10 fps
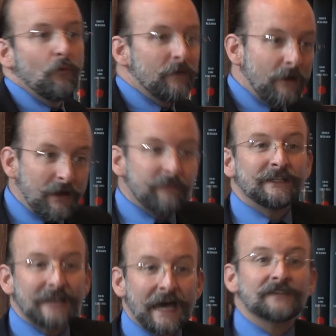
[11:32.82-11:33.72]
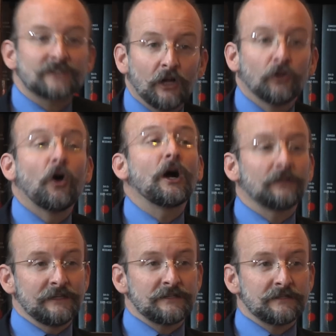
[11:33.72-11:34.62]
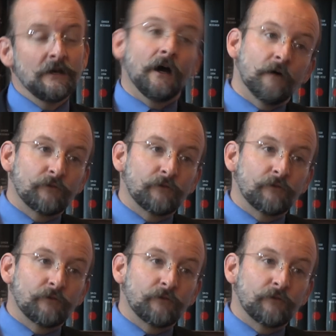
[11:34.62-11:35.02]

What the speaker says: without having to ask a long list of